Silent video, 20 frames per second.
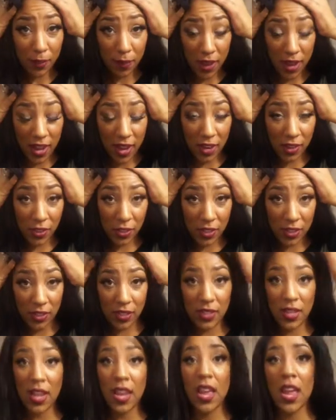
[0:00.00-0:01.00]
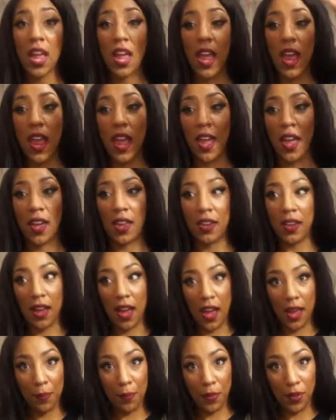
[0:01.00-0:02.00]
my edges, and
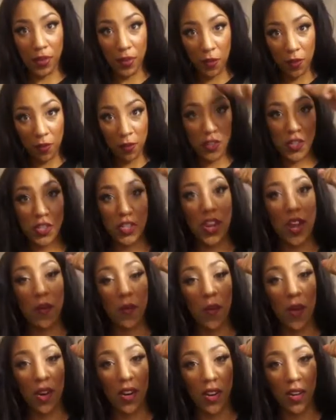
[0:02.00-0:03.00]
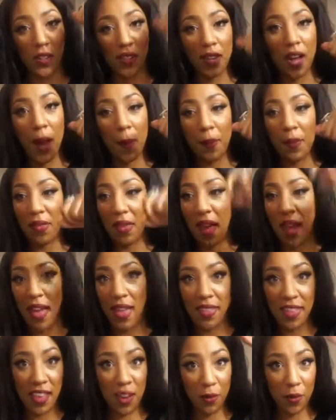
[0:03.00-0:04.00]
I put the fishnet one on top of that,
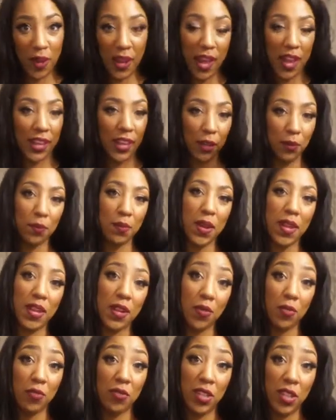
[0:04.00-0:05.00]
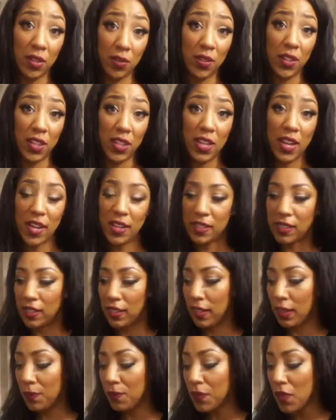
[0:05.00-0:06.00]
and that way I can pin it really, really
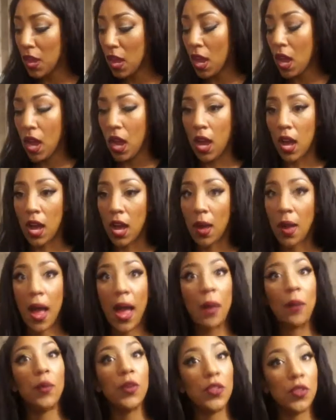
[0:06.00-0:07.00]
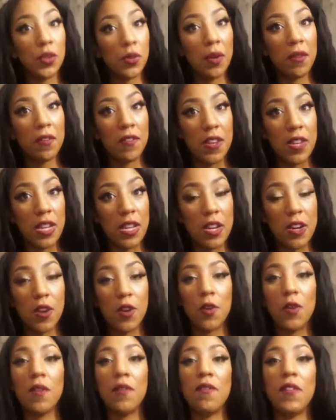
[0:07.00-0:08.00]
nicely. I will do a
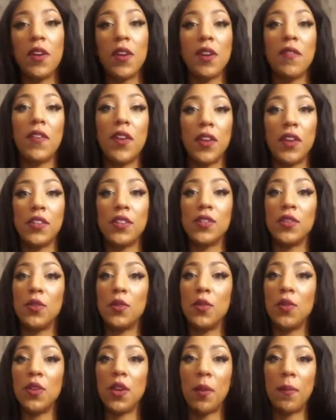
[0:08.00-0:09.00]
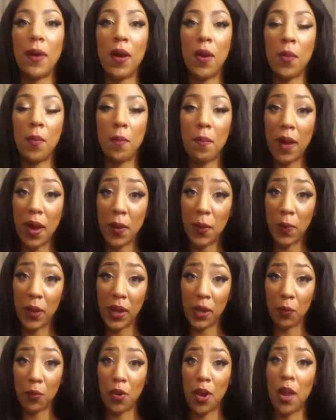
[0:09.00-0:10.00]
video very, very soon about my
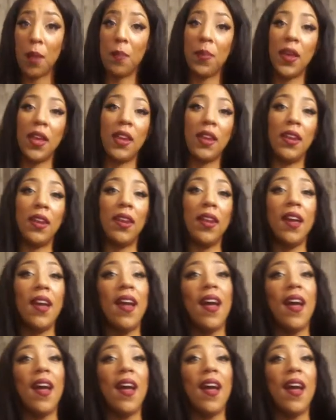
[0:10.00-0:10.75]
wig prep and